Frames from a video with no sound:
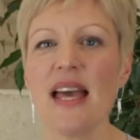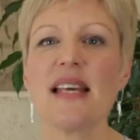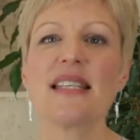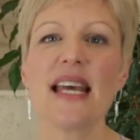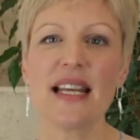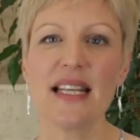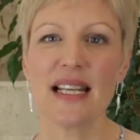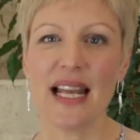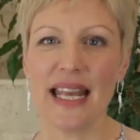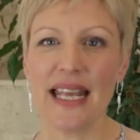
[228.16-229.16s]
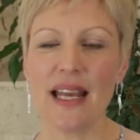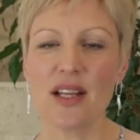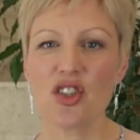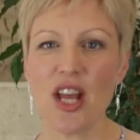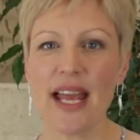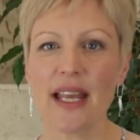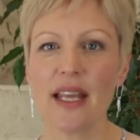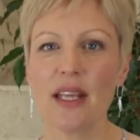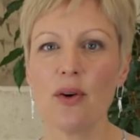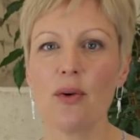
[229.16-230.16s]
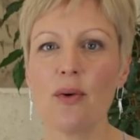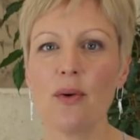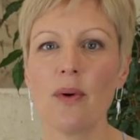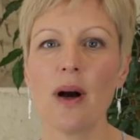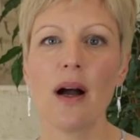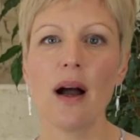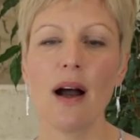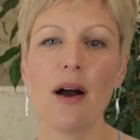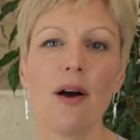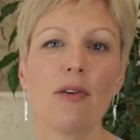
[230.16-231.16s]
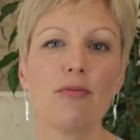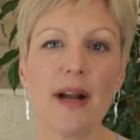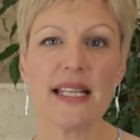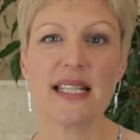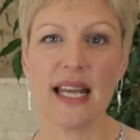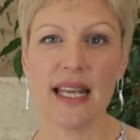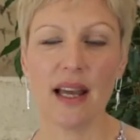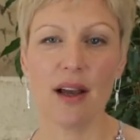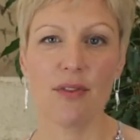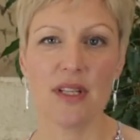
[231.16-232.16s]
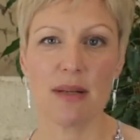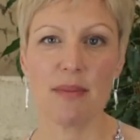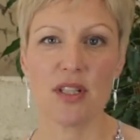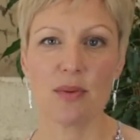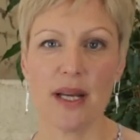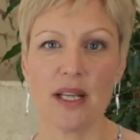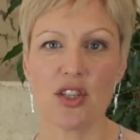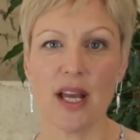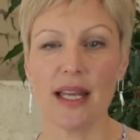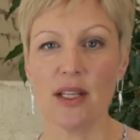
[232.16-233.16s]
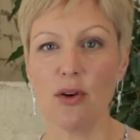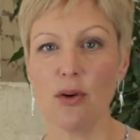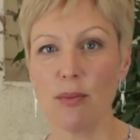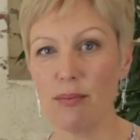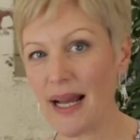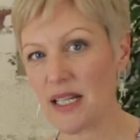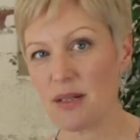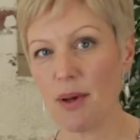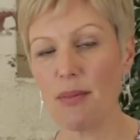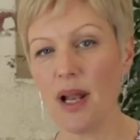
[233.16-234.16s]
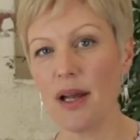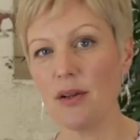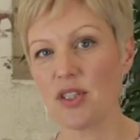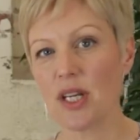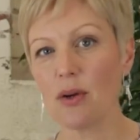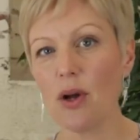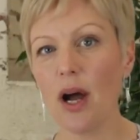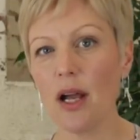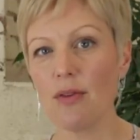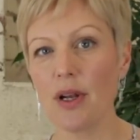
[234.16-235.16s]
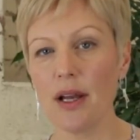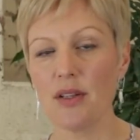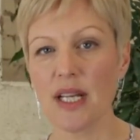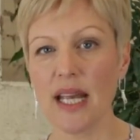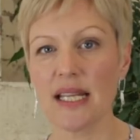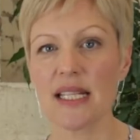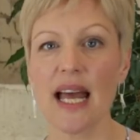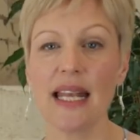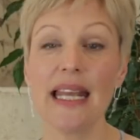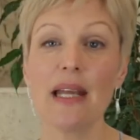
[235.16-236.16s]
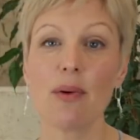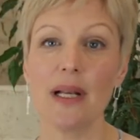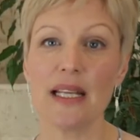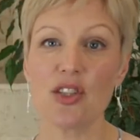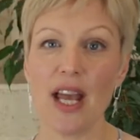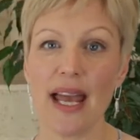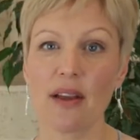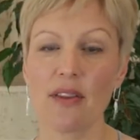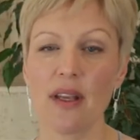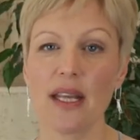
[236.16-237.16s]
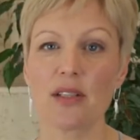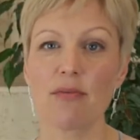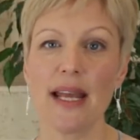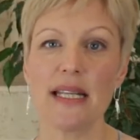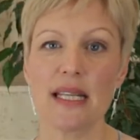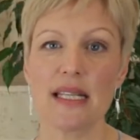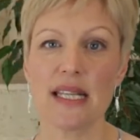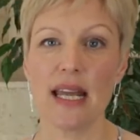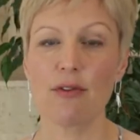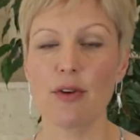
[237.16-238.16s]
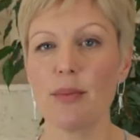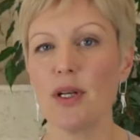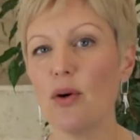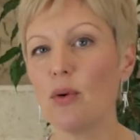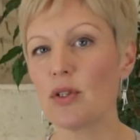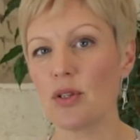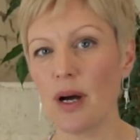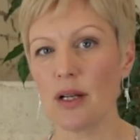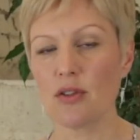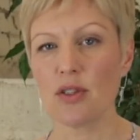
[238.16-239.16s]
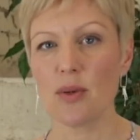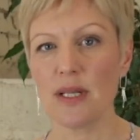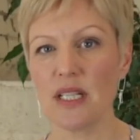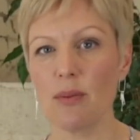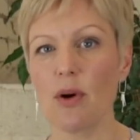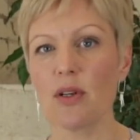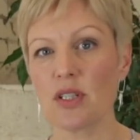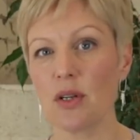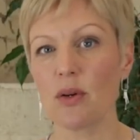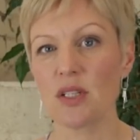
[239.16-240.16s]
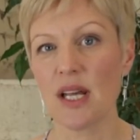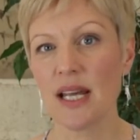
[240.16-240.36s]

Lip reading: Secondly, check your rating of the dimmer switch and your maximum load, so you're not overloading it, and equally check that it's rated, say, from 0 to 120 watts, not